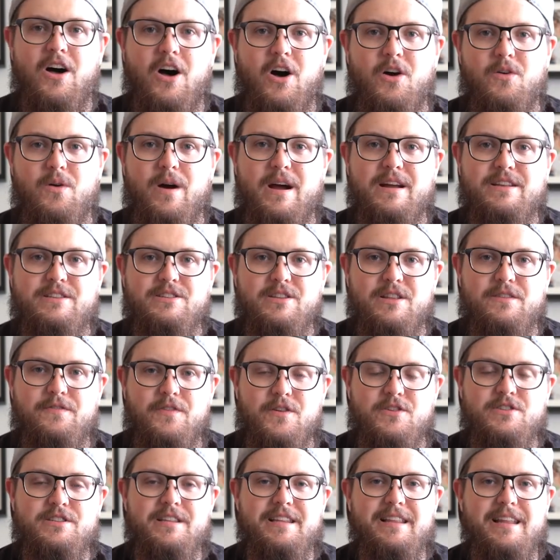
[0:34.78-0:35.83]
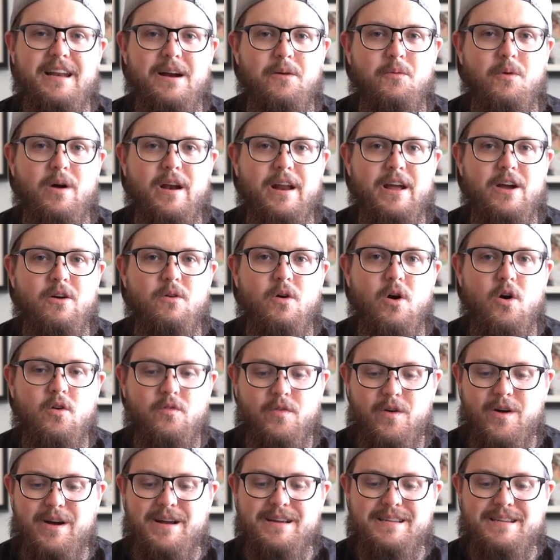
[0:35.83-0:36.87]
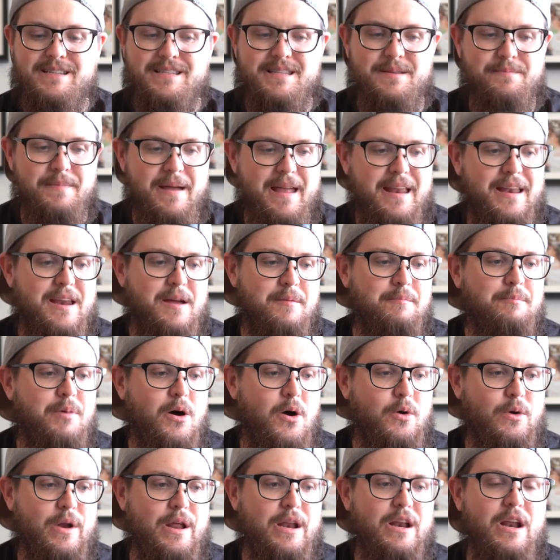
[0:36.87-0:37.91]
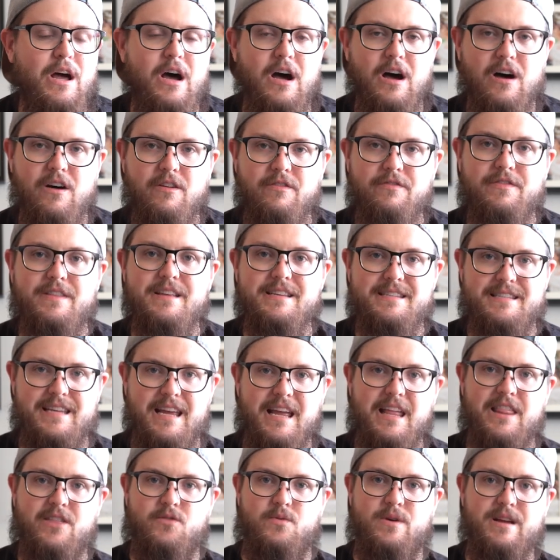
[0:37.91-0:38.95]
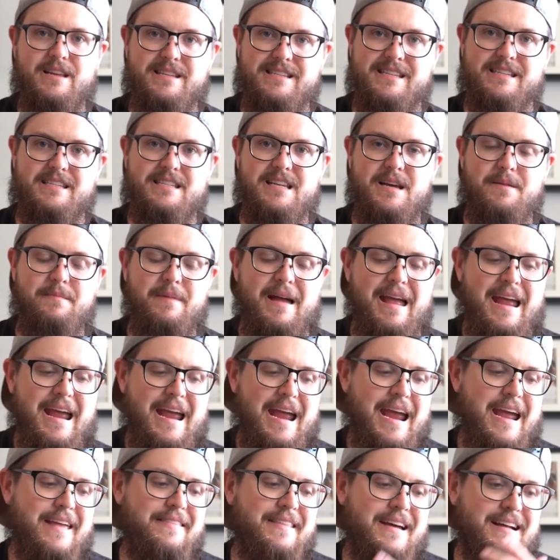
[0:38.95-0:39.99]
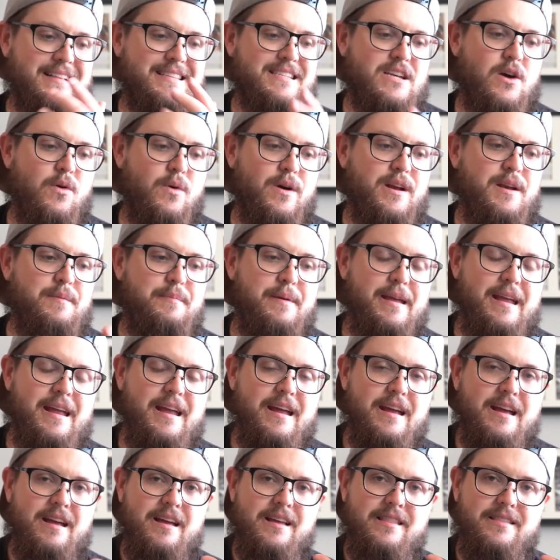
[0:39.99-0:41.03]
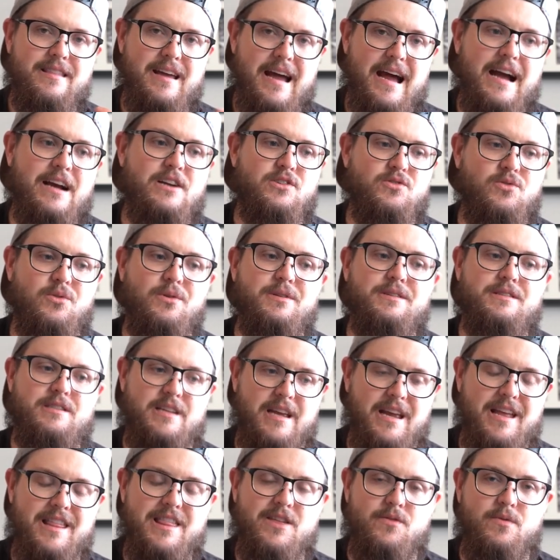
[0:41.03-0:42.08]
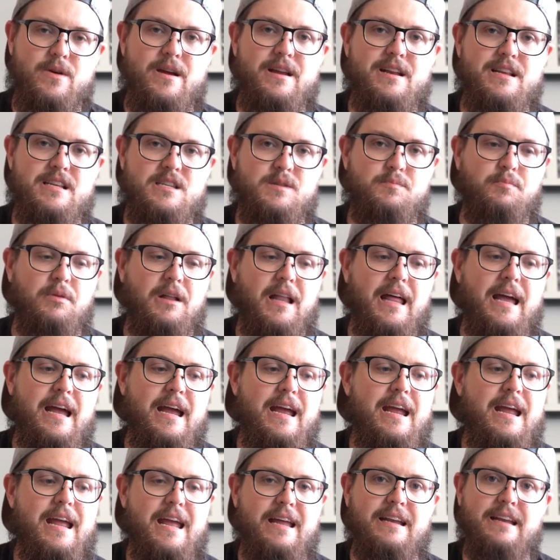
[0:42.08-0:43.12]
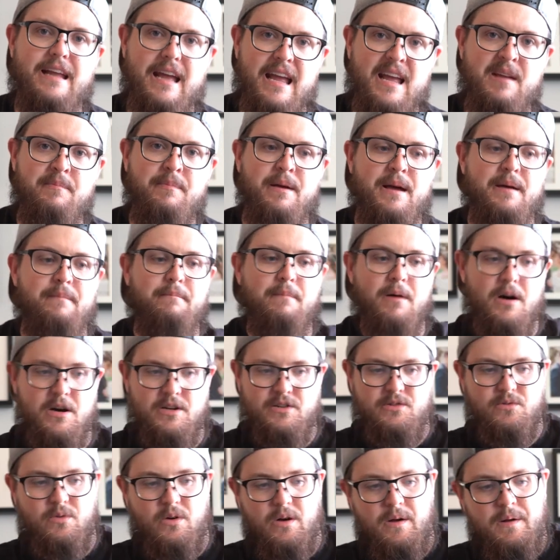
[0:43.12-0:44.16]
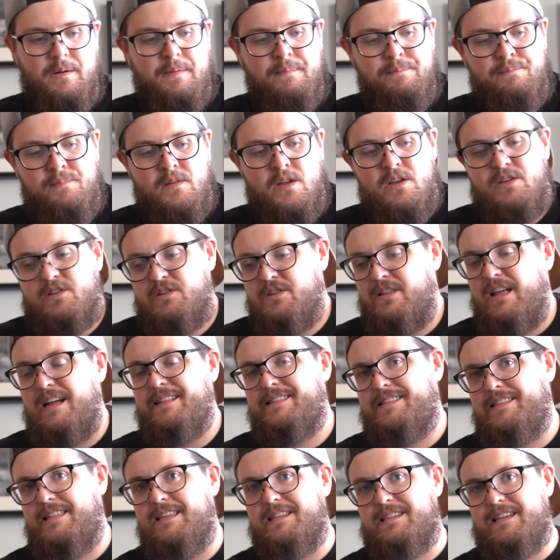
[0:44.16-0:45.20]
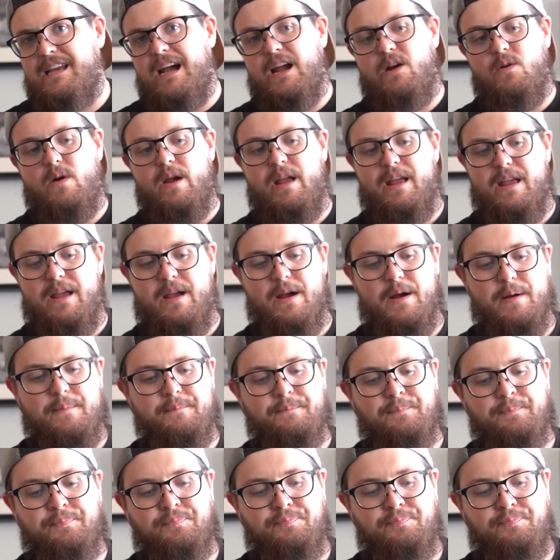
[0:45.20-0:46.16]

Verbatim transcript: Alright, so the first thing that I want to go over is the main component of the Sync 3 system, and that's going to be the actual Sync 3 display and APIM module. So that's this guy right here.